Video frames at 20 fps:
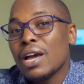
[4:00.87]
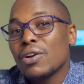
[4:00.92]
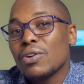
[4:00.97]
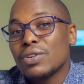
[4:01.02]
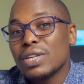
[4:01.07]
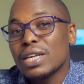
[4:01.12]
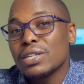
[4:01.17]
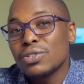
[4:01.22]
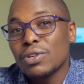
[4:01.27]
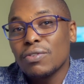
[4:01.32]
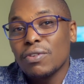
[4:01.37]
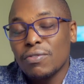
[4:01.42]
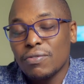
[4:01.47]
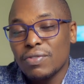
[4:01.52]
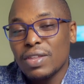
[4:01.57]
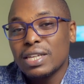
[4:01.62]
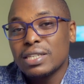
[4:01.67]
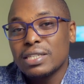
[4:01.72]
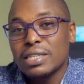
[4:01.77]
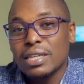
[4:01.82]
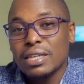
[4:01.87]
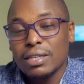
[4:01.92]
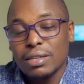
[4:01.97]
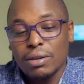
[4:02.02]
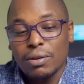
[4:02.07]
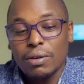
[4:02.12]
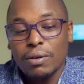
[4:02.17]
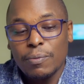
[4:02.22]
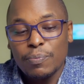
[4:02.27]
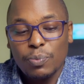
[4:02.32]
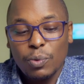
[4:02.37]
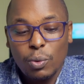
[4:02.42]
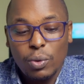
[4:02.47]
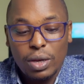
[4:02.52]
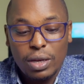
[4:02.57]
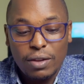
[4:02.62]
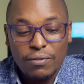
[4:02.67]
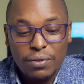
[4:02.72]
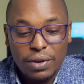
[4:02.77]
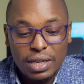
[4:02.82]
Conduction of that signal.
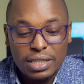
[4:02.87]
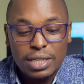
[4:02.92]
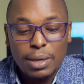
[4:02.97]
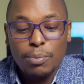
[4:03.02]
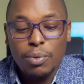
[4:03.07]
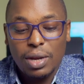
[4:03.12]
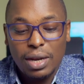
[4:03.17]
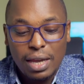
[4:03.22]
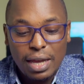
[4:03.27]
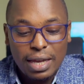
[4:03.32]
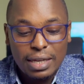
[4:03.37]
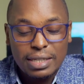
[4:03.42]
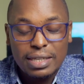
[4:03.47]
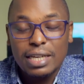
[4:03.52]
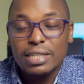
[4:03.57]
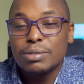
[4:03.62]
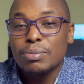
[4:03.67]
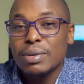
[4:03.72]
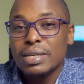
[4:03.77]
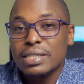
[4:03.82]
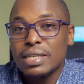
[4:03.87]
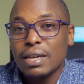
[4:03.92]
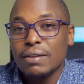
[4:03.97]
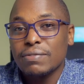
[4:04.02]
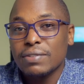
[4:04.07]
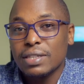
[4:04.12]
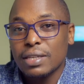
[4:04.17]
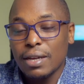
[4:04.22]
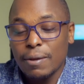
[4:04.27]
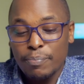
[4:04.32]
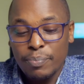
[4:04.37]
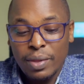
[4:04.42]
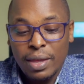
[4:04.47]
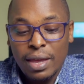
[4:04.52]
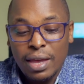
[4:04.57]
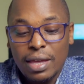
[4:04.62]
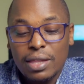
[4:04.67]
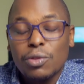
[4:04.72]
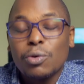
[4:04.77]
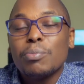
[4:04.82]
When, for example, I touch myself here,
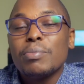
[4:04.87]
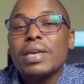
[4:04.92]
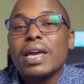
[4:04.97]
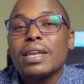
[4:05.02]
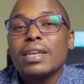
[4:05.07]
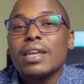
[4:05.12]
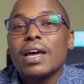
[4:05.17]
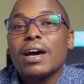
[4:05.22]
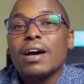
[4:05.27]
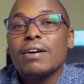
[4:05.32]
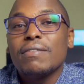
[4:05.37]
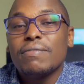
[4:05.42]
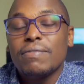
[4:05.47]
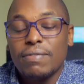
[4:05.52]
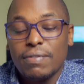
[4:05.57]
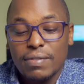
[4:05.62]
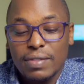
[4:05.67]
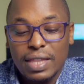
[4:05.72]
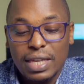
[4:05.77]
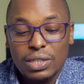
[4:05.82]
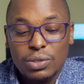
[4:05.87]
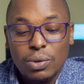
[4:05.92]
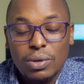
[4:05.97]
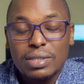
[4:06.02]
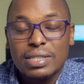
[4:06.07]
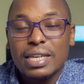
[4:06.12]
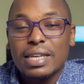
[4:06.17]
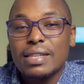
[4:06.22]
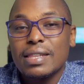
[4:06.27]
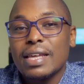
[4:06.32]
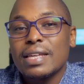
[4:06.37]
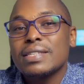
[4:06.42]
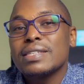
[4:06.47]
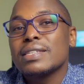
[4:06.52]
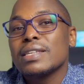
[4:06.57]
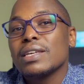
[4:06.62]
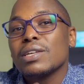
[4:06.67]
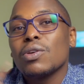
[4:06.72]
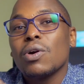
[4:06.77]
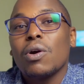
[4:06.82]
there'll be a nerve that will send that
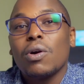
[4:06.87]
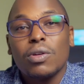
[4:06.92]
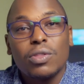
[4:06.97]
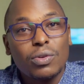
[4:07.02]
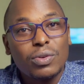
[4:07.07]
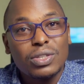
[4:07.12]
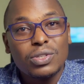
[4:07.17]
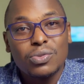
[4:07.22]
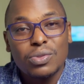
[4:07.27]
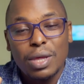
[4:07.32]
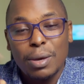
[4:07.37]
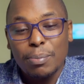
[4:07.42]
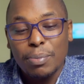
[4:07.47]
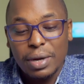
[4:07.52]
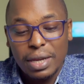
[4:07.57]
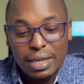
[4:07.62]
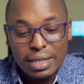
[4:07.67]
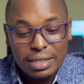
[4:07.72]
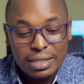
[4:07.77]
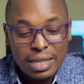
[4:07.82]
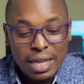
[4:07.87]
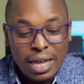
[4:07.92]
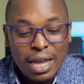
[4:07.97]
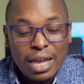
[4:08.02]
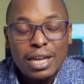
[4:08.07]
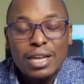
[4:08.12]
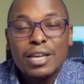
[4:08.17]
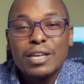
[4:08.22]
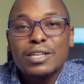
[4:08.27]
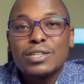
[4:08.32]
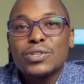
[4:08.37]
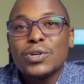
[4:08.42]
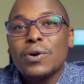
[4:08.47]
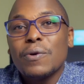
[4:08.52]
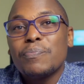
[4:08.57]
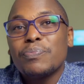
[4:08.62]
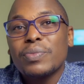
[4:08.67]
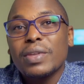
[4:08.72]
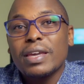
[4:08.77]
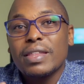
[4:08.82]
signal all the way to the brains.
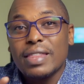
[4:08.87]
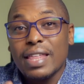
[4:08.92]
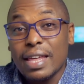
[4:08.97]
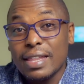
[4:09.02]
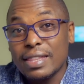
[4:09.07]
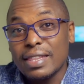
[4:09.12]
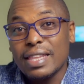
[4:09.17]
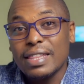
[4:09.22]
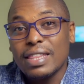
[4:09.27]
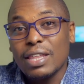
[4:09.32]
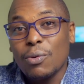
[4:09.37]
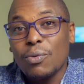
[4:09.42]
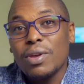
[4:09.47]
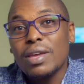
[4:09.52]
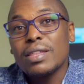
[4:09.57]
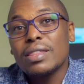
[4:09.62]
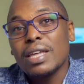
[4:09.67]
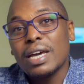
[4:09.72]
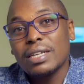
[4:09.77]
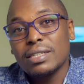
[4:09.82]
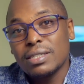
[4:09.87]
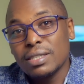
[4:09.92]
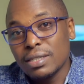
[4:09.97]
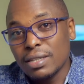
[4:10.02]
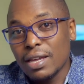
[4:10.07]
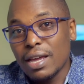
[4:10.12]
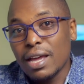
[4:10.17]
So the way that